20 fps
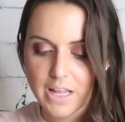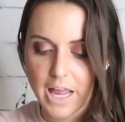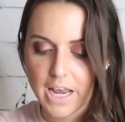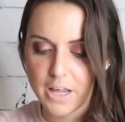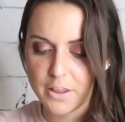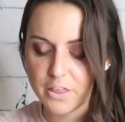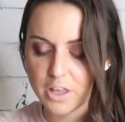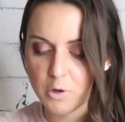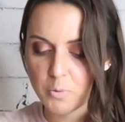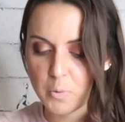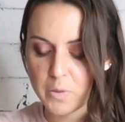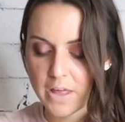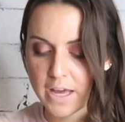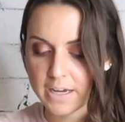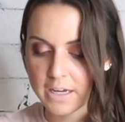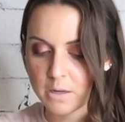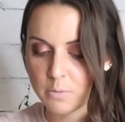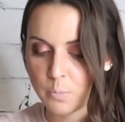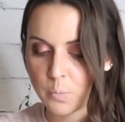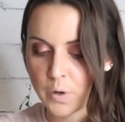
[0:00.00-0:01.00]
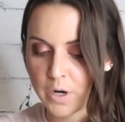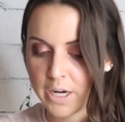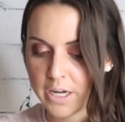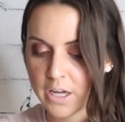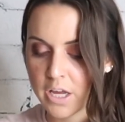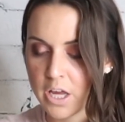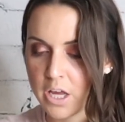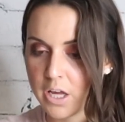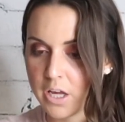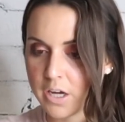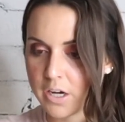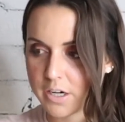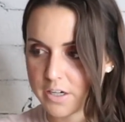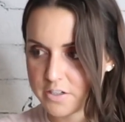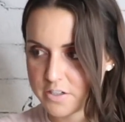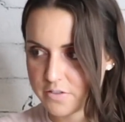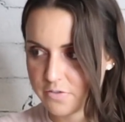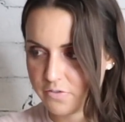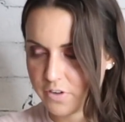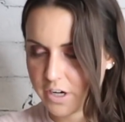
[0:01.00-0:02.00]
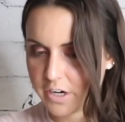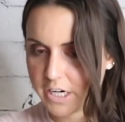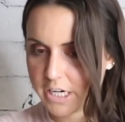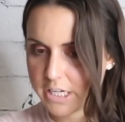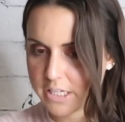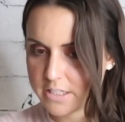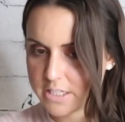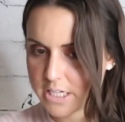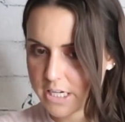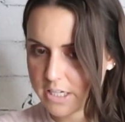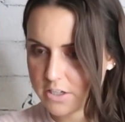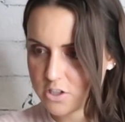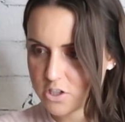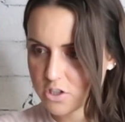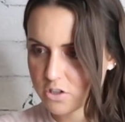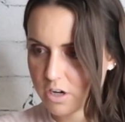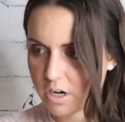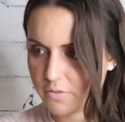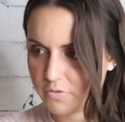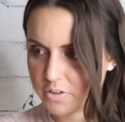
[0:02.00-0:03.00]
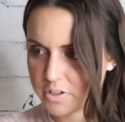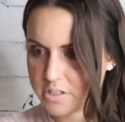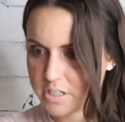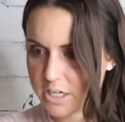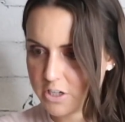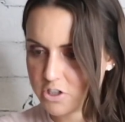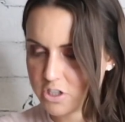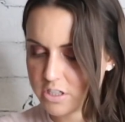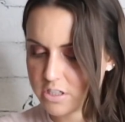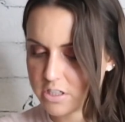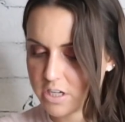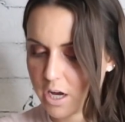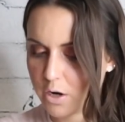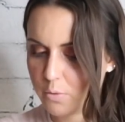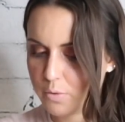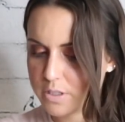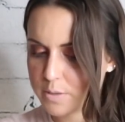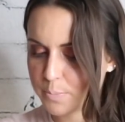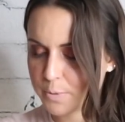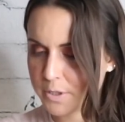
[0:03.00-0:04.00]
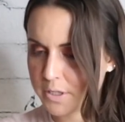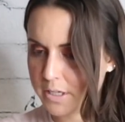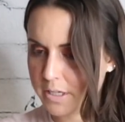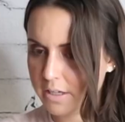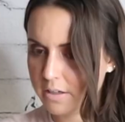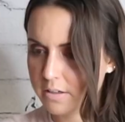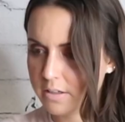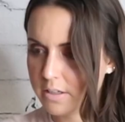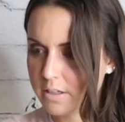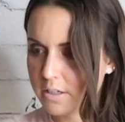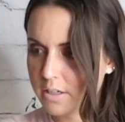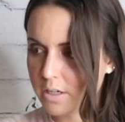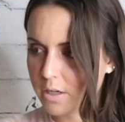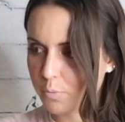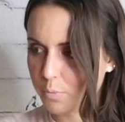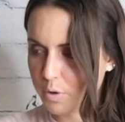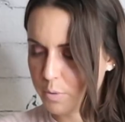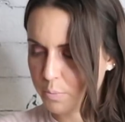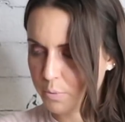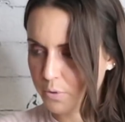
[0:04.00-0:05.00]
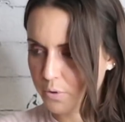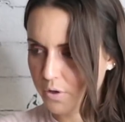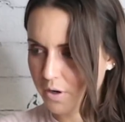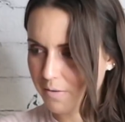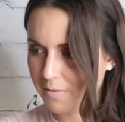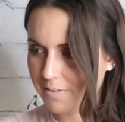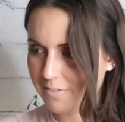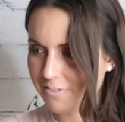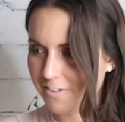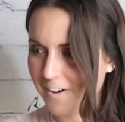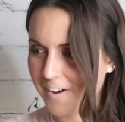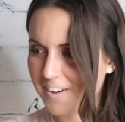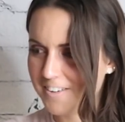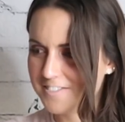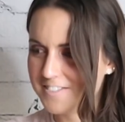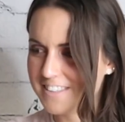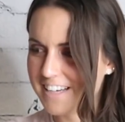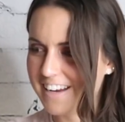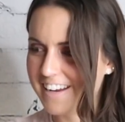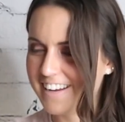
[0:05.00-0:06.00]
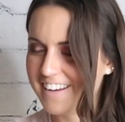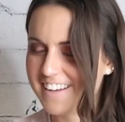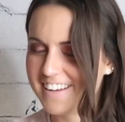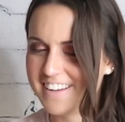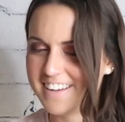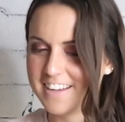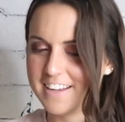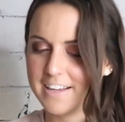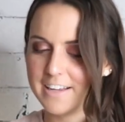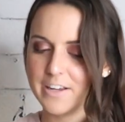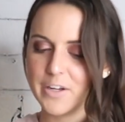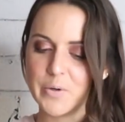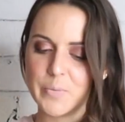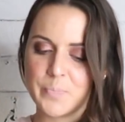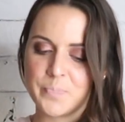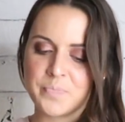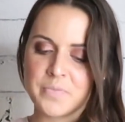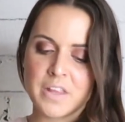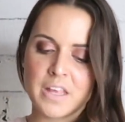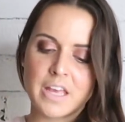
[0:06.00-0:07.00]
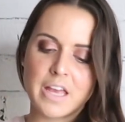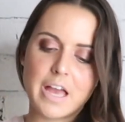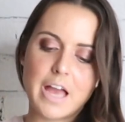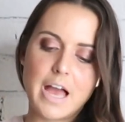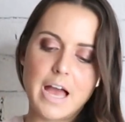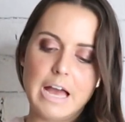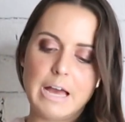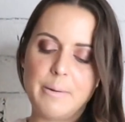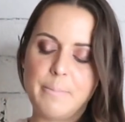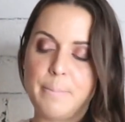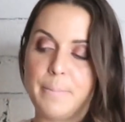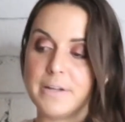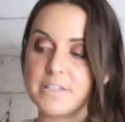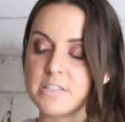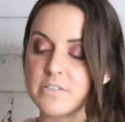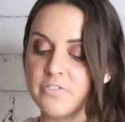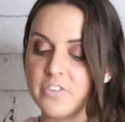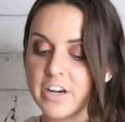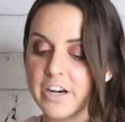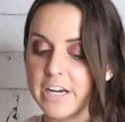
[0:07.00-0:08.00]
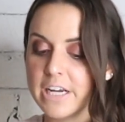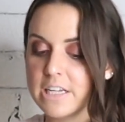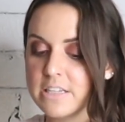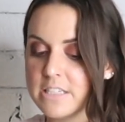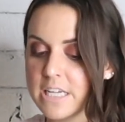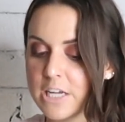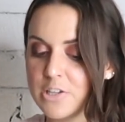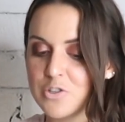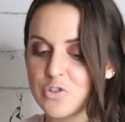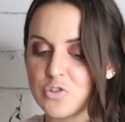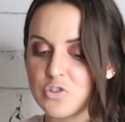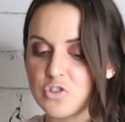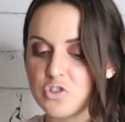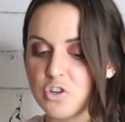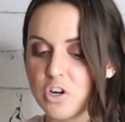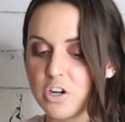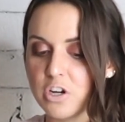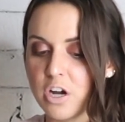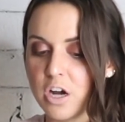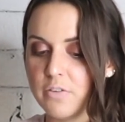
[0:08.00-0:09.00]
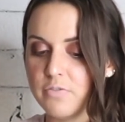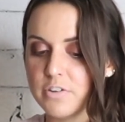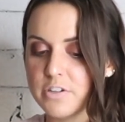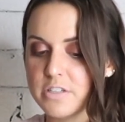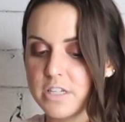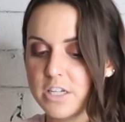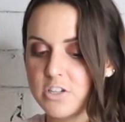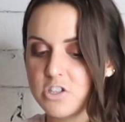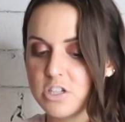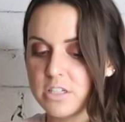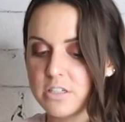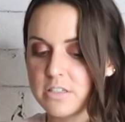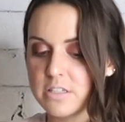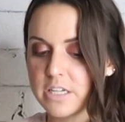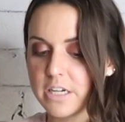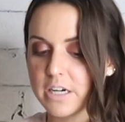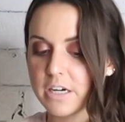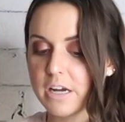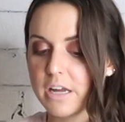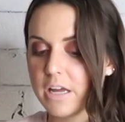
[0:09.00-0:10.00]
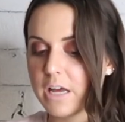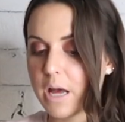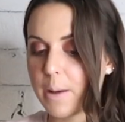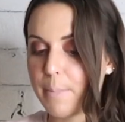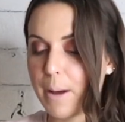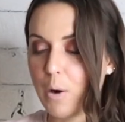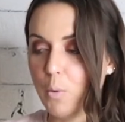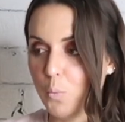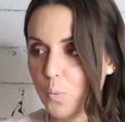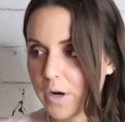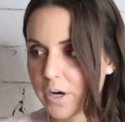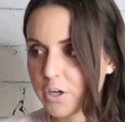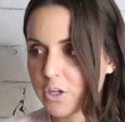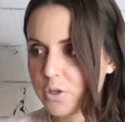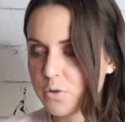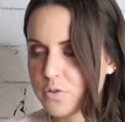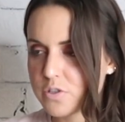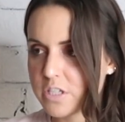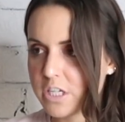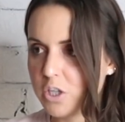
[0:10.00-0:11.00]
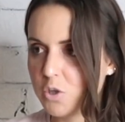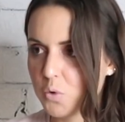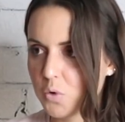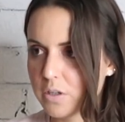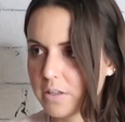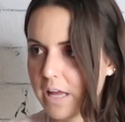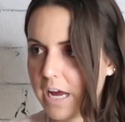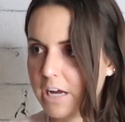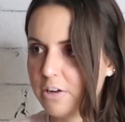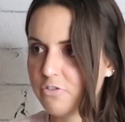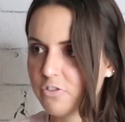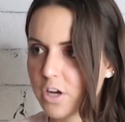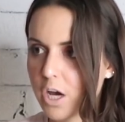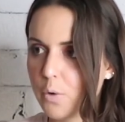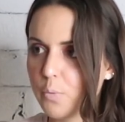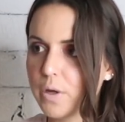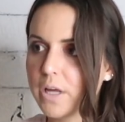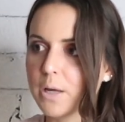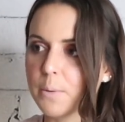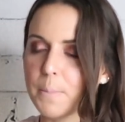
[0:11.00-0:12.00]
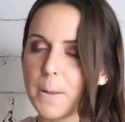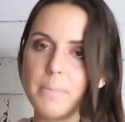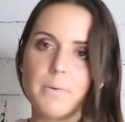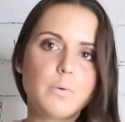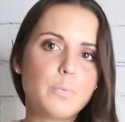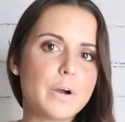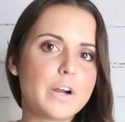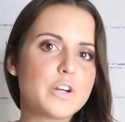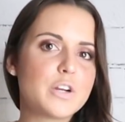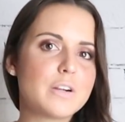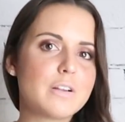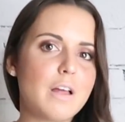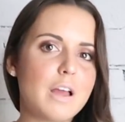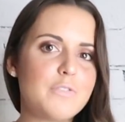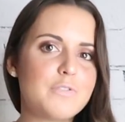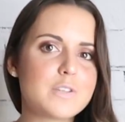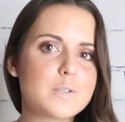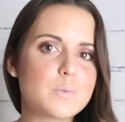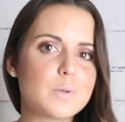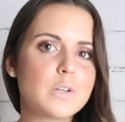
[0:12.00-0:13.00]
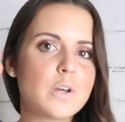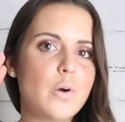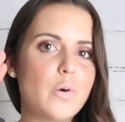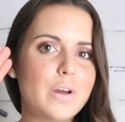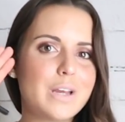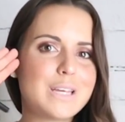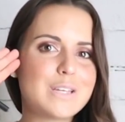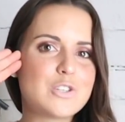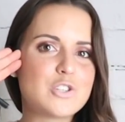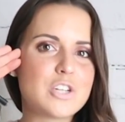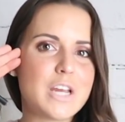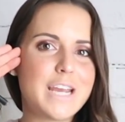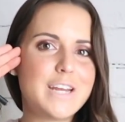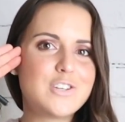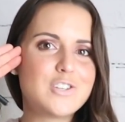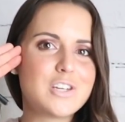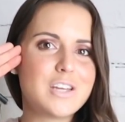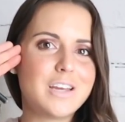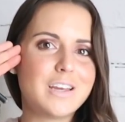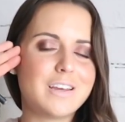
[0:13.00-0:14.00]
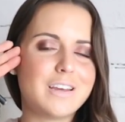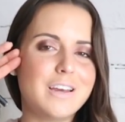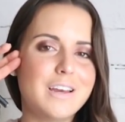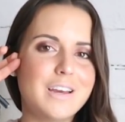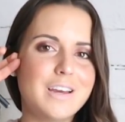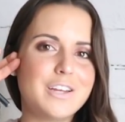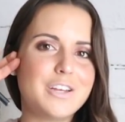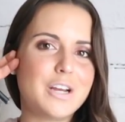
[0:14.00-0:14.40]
And I think what that can bring are some very intense conversations, not always pretty with Pluto involved, but some very intense or strong conversations here about where you see your life going. Maybe where your life has been going is changing.